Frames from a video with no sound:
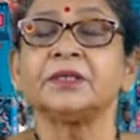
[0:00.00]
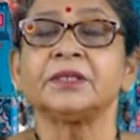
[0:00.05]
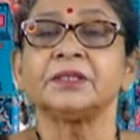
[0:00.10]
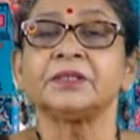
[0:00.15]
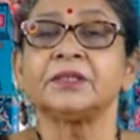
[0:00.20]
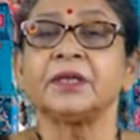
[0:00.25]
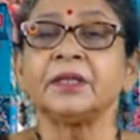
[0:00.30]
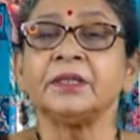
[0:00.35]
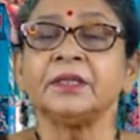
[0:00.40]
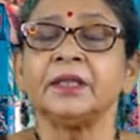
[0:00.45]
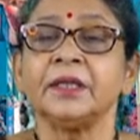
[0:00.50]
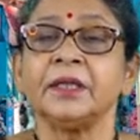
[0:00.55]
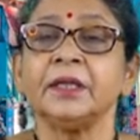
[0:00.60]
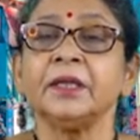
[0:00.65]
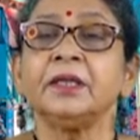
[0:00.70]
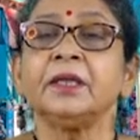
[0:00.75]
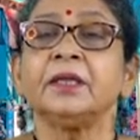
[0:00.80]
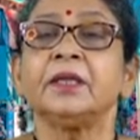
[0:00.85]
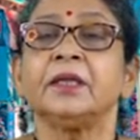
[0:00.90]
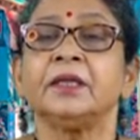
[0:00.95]
forest and
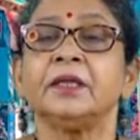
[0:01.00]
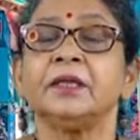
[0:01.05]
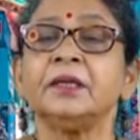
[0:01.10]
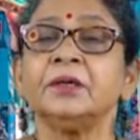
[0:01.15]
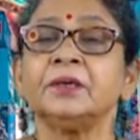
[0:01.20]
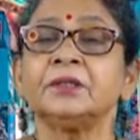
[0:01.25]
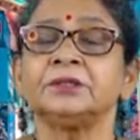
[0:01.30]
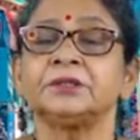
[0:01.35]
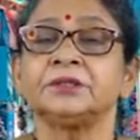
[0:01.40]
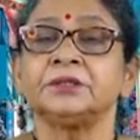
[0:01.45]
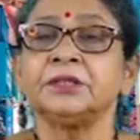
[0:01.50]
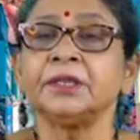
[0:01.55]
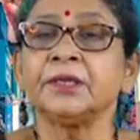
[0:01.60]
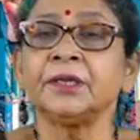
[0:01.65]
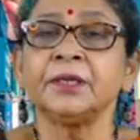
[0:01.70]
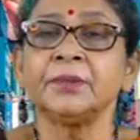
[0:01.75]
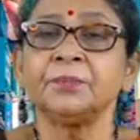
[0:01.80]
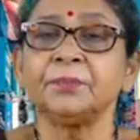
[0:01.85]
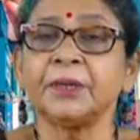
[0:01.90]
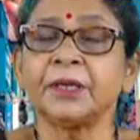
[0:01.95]
he or
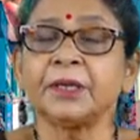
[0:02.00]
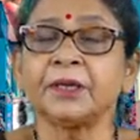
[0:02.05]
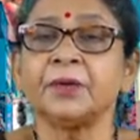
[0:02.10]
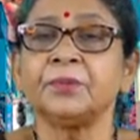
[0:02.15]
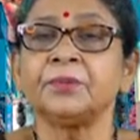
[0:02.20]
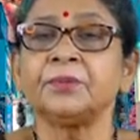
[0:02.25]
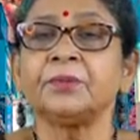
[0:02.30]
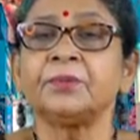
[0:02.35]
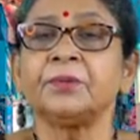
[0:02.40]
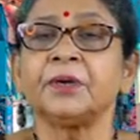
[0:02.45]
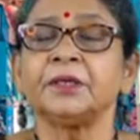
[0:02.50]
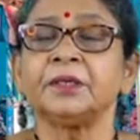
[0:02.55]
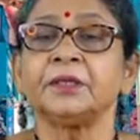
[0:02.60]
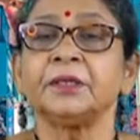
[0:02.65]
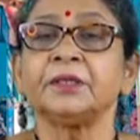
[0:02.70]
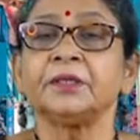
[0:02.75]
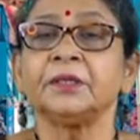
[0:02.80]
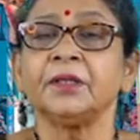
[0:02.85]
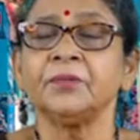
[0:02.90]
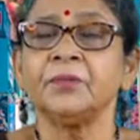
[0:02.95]
she can pick up
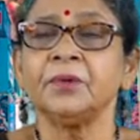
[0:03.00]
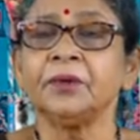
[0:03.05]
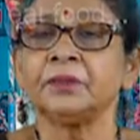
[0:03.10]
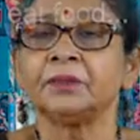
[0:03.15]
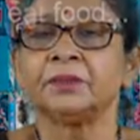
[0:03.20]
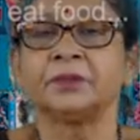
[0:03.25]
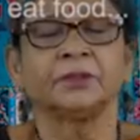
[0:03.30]
what they